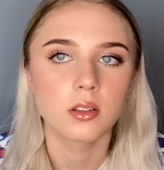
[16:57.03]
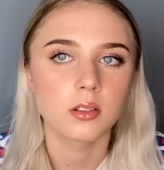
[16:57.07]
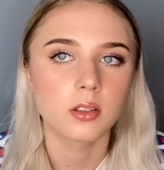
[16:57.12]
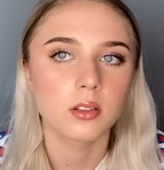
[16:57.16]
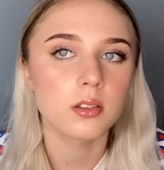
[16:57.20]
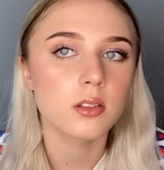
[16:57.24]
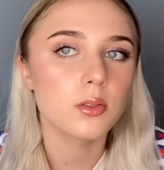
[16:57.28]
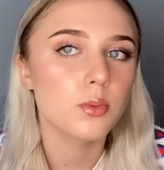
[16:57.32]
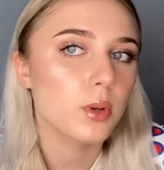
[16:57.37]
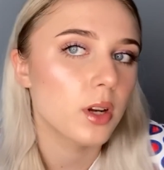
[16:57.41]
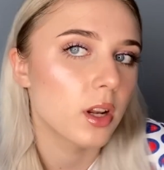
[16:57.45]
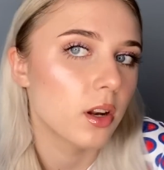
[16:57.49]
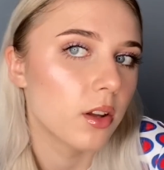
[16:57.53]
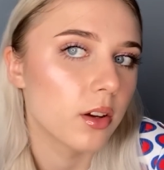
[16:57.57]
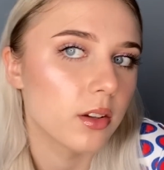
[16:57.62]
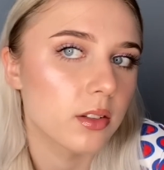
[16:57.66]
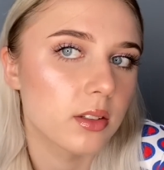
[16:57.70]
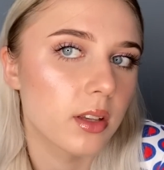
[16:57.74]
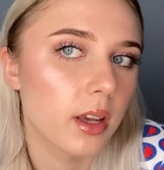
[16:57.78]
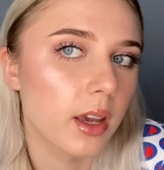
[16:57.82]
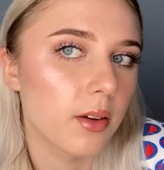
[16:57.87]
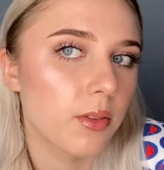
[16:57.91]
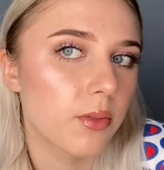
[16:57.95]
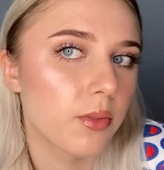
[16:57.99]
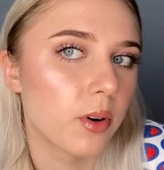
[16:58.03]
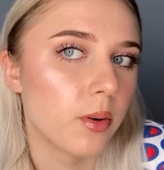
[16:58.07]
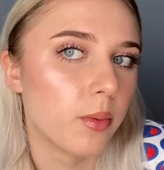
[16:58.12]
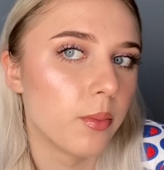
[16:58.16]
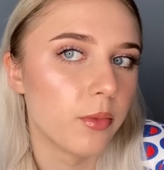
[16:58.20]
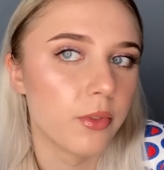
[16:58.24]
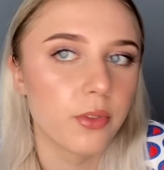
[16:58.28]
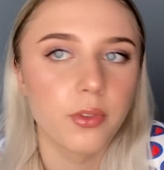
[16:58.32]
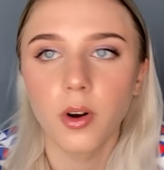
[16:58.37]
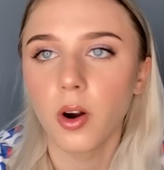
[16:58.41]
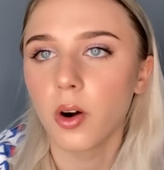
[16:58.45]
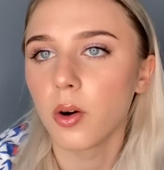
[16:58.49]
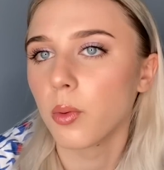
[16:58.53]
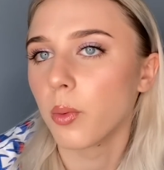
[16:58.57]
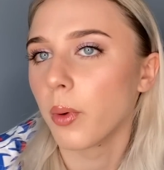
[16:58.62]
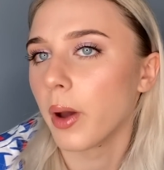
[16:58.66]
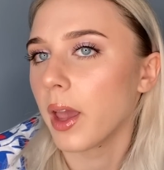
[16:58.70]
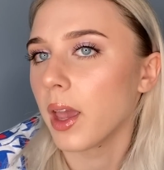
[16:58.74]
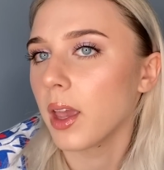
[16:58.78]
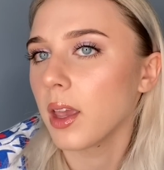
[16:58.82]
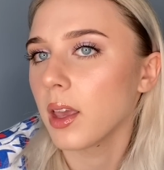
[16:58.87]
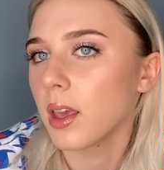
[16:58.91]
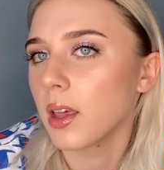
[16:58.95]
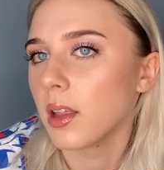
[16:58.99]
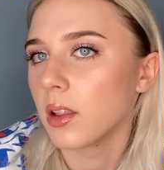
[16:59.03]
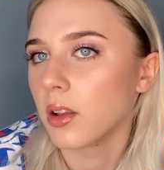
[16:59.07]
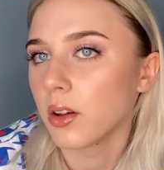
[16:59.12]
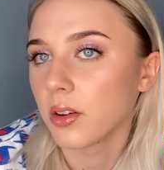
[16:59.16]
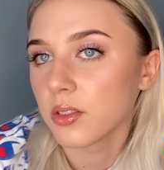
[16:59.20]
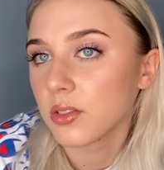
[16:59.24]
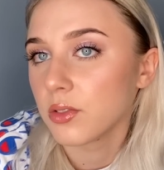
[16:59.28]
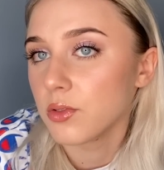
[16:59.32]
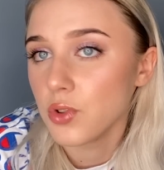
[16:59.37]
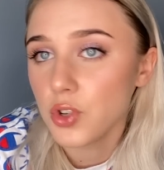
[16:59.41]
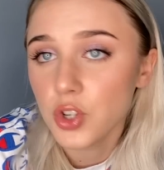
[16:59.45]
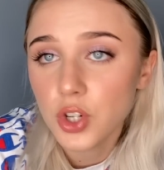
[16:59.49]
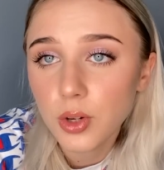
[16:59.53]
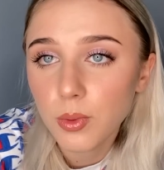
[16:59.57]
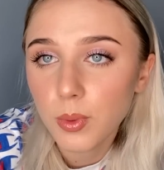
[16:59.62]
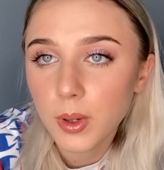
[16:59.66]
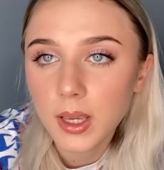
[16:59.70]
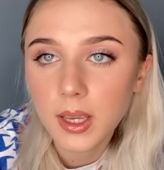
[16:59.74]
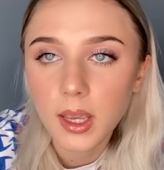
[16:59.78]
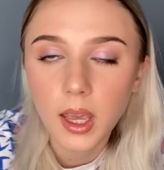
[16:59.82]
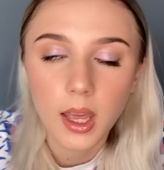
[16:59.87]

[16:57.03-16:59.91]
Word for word: So this is what it looks like from far away. It looks dewy